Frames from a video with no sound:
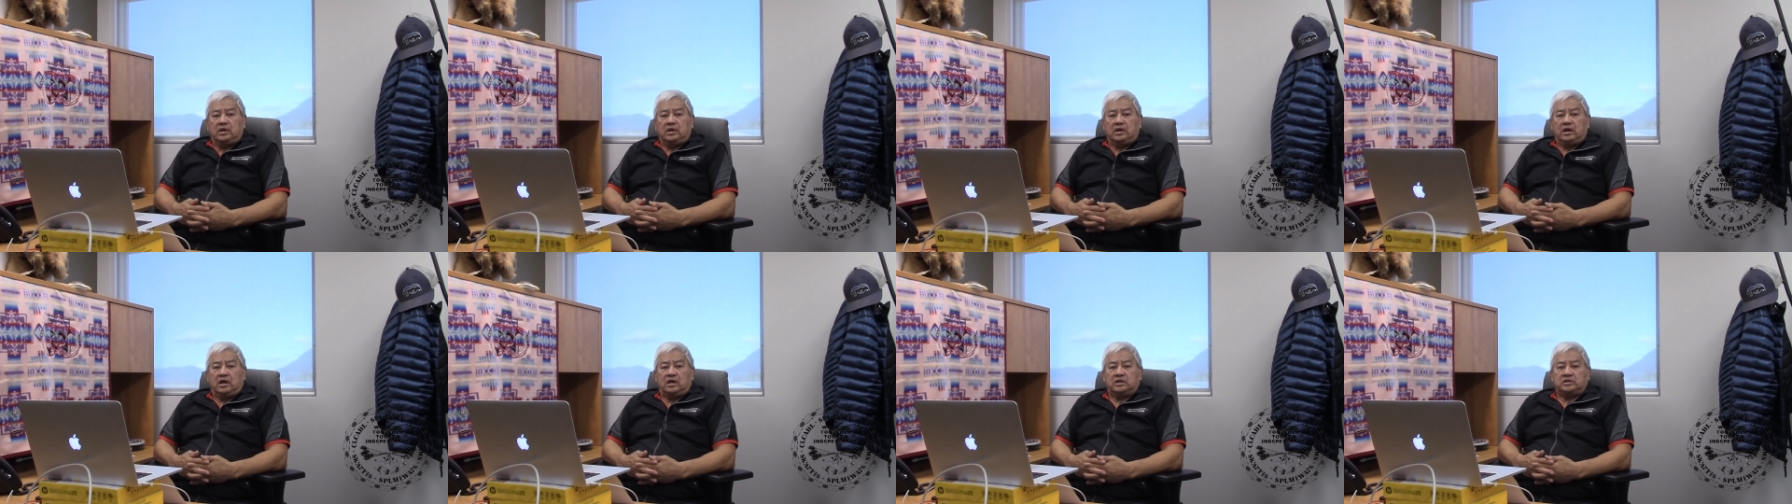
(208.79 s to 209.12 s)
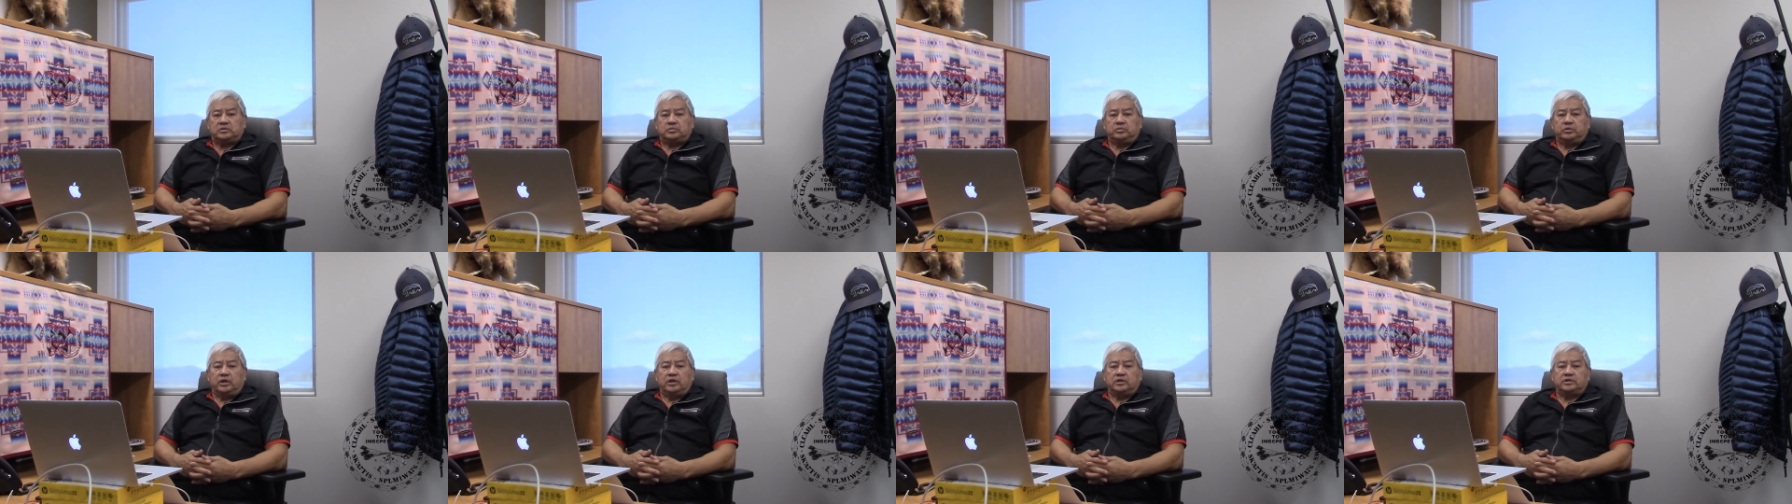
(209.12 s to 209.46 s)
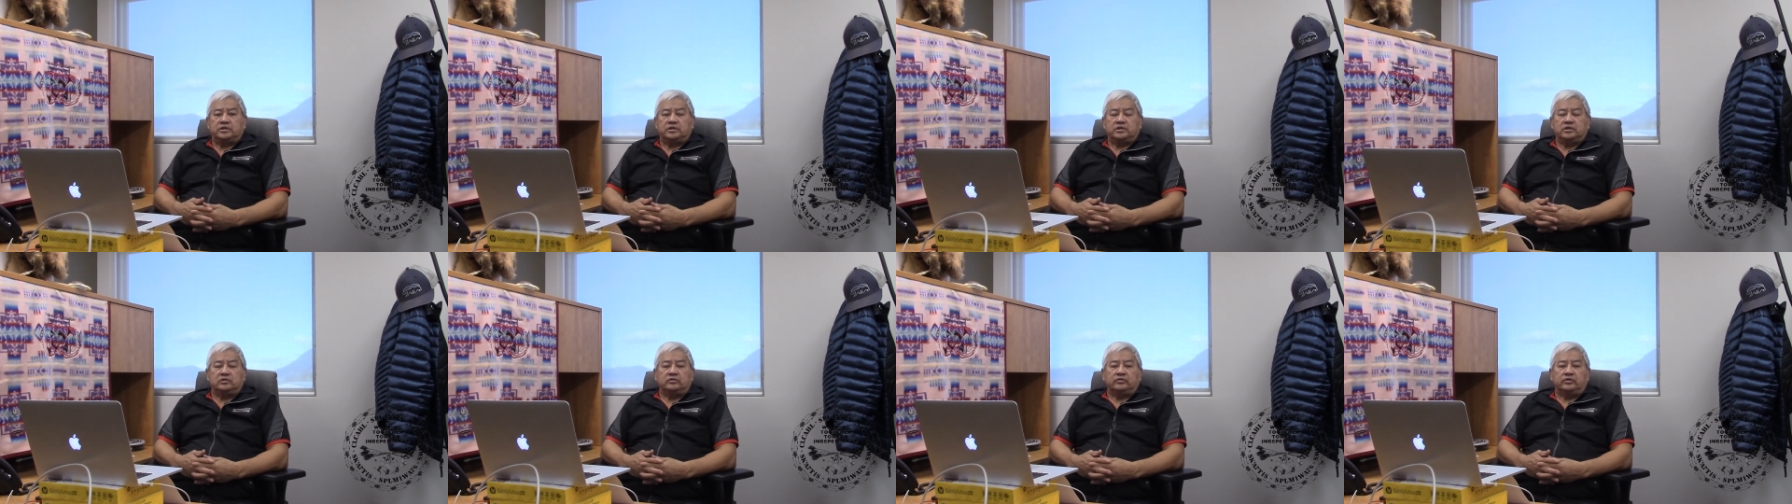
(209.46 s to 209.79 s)
ask
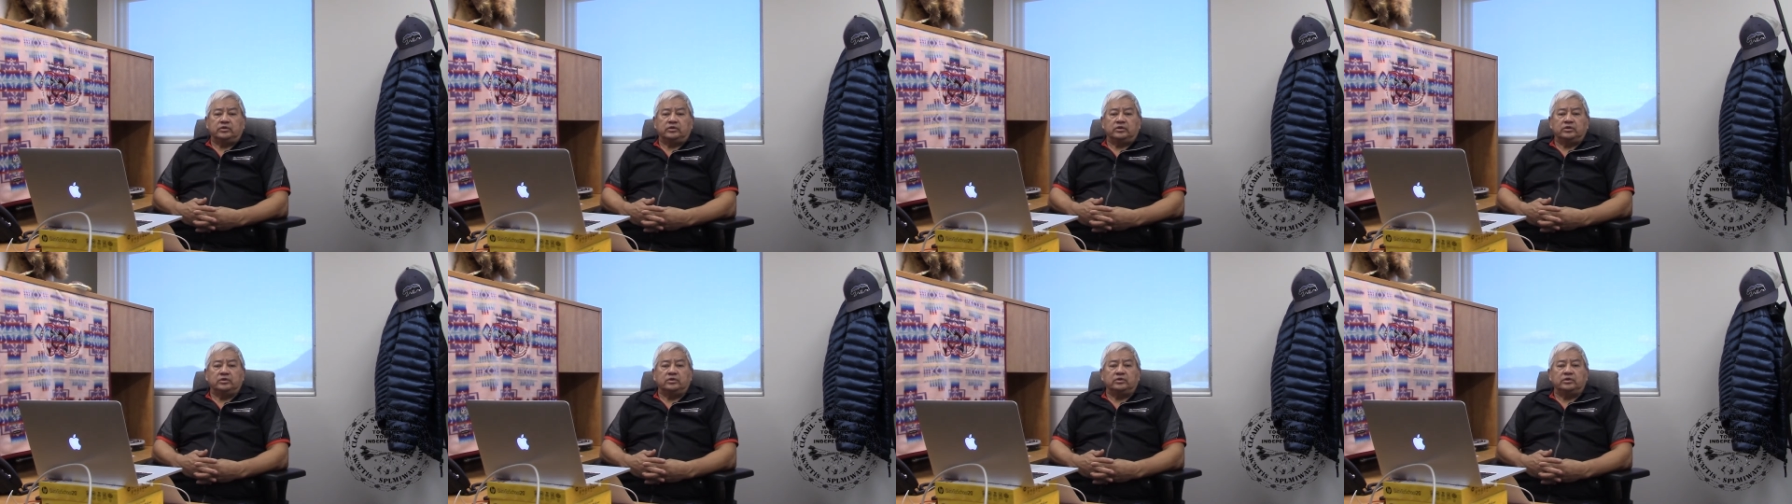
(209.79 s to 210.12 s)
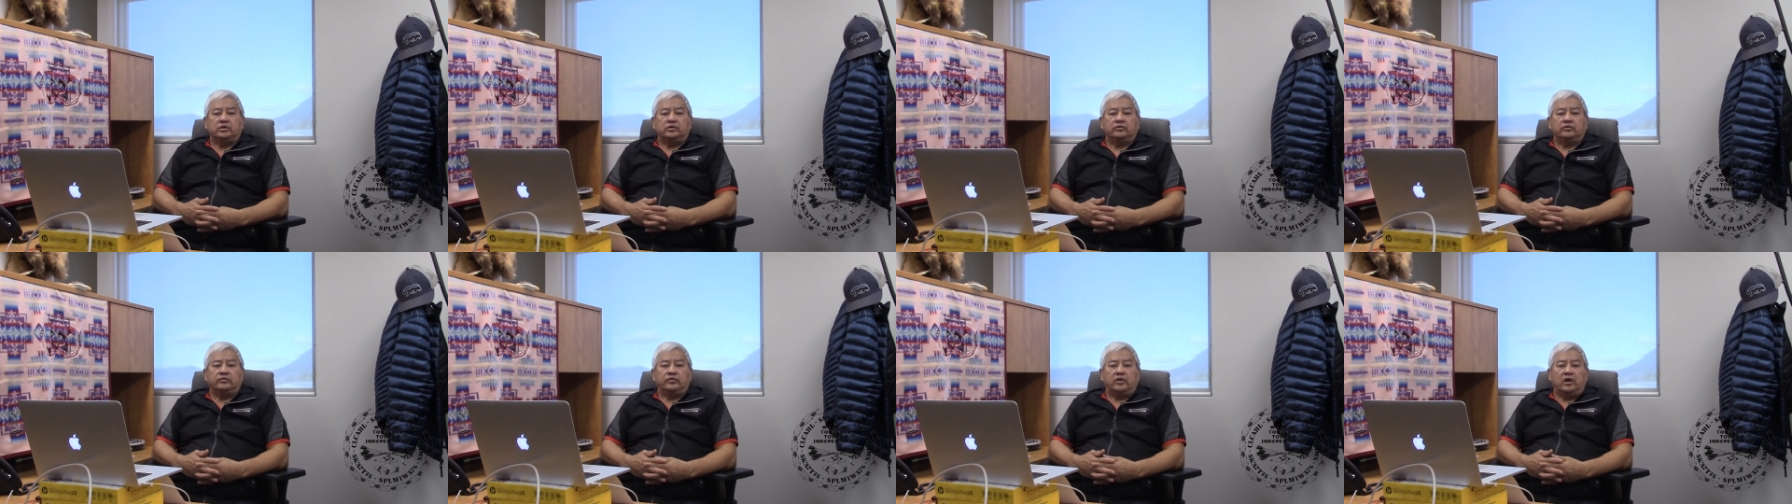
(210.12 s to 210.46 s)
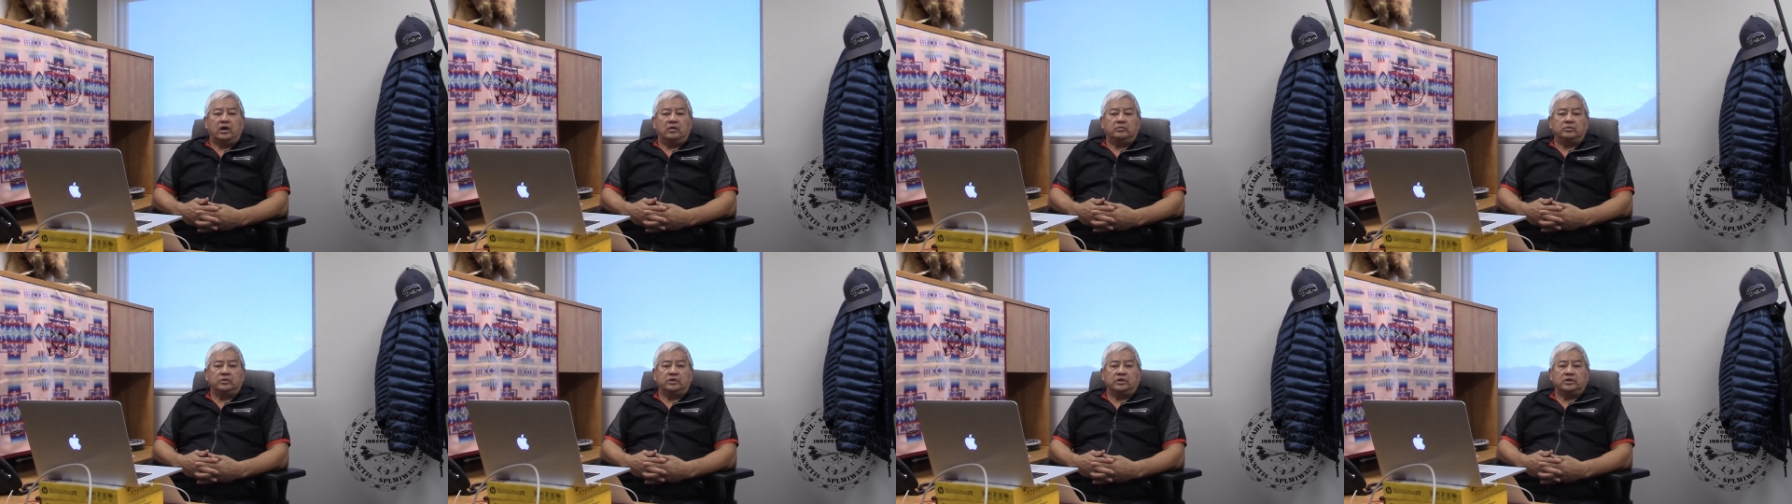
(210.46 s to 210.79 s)
blessings for you and your
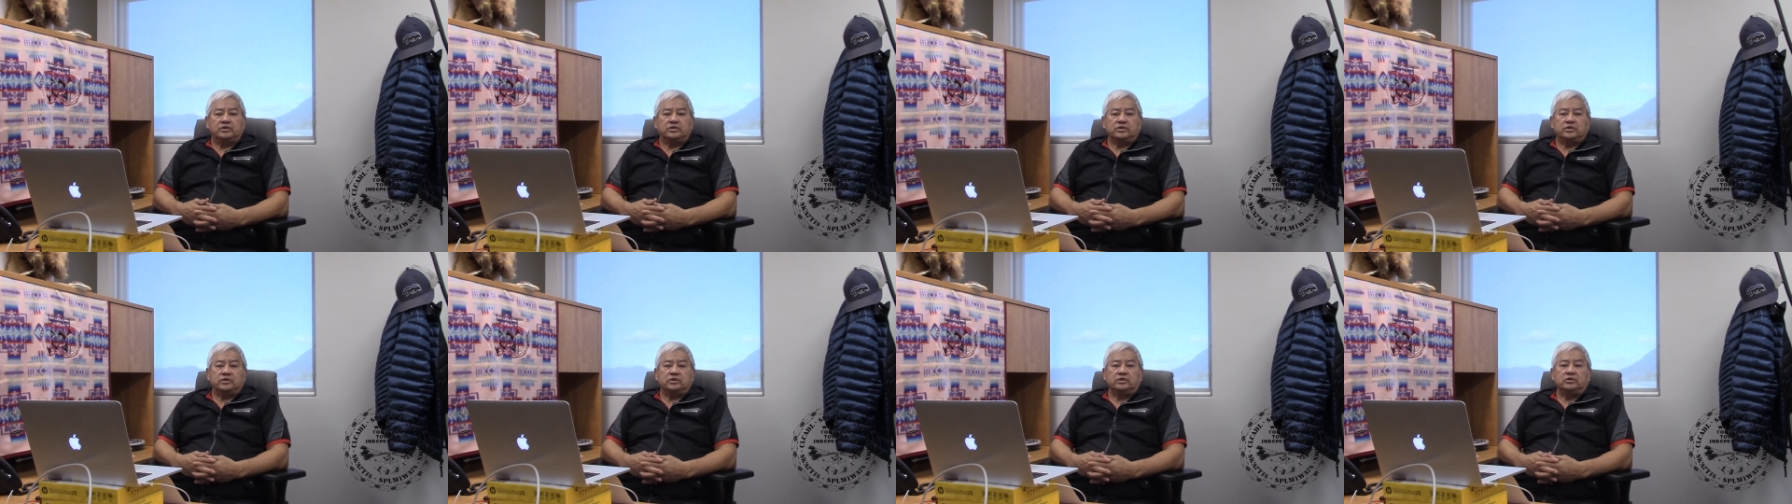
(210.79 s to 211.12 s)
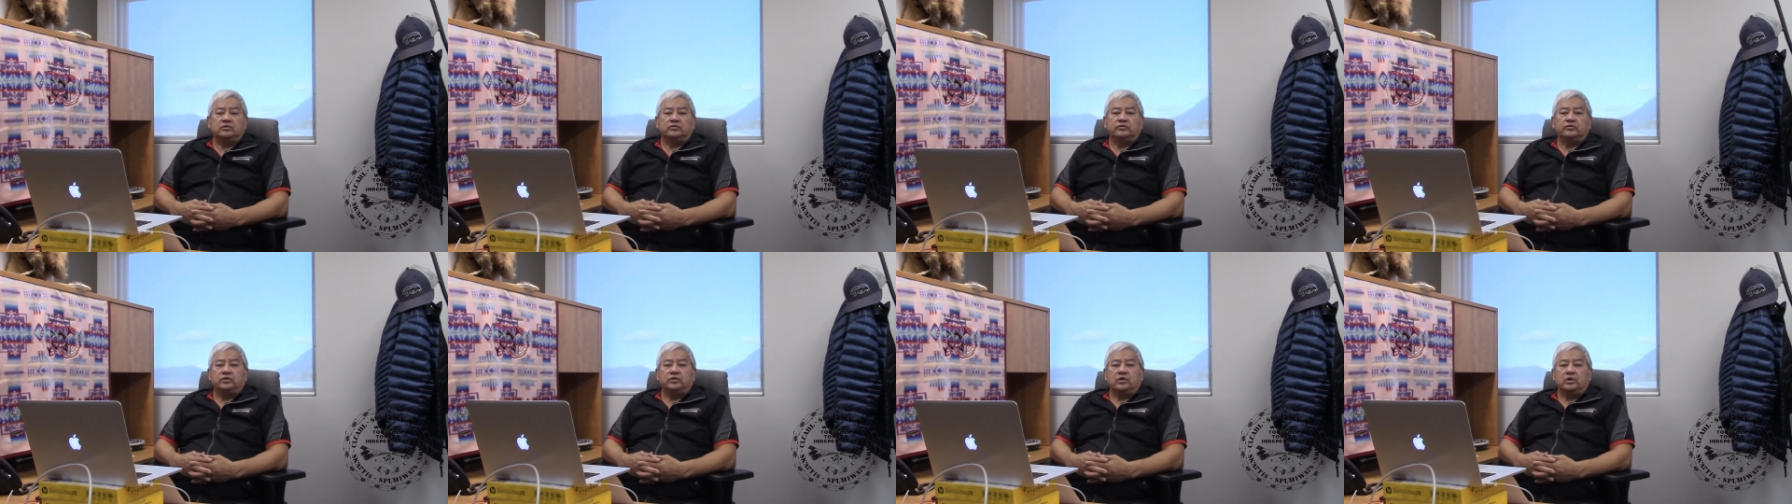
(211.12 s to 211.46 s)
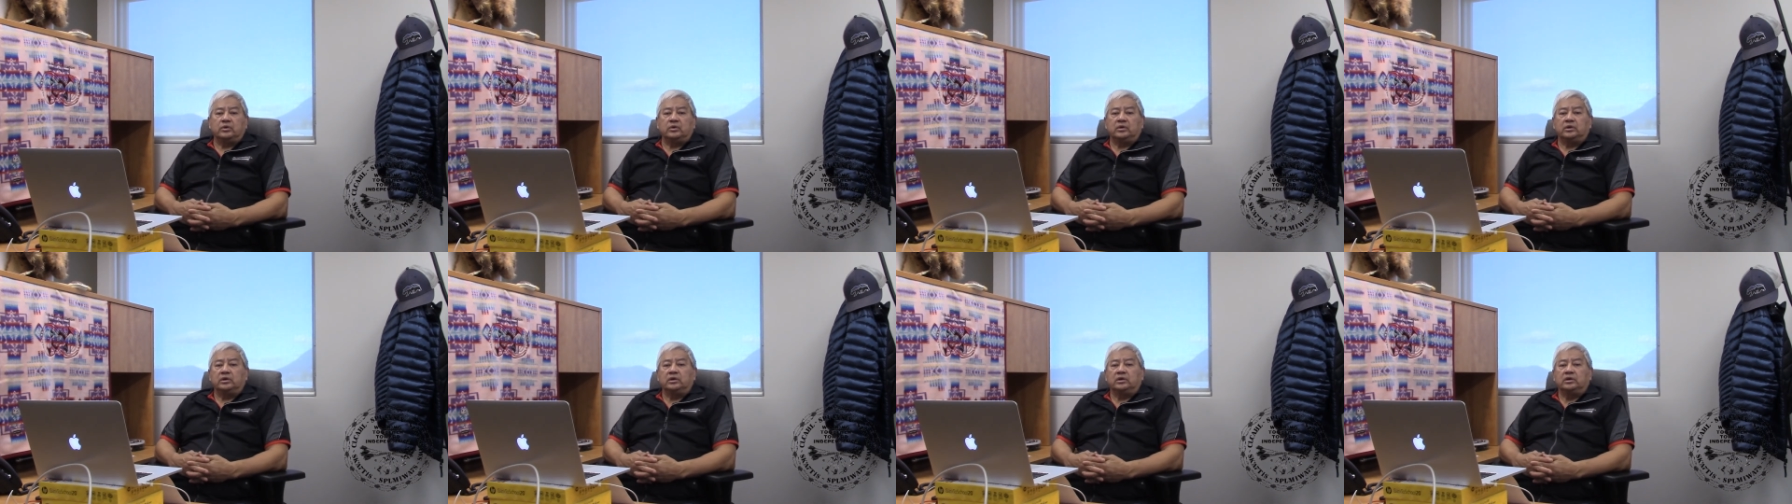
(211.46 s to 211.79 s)
family as you go
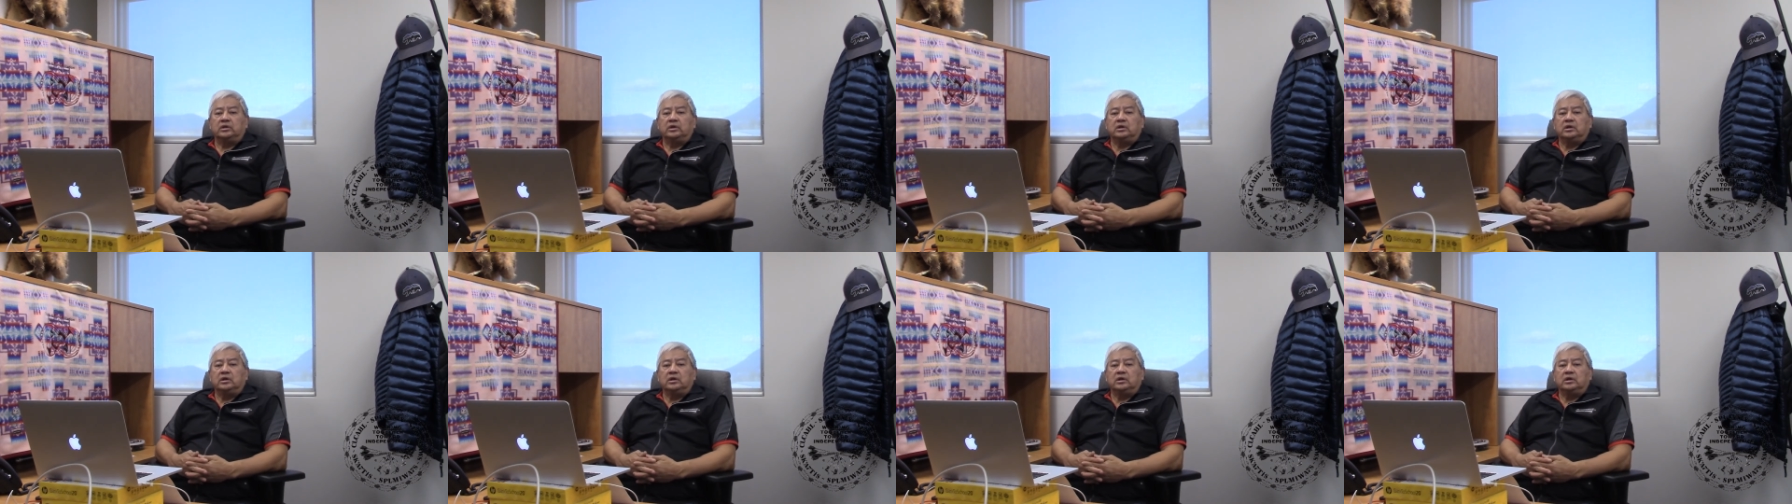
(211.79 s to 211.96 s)
forward.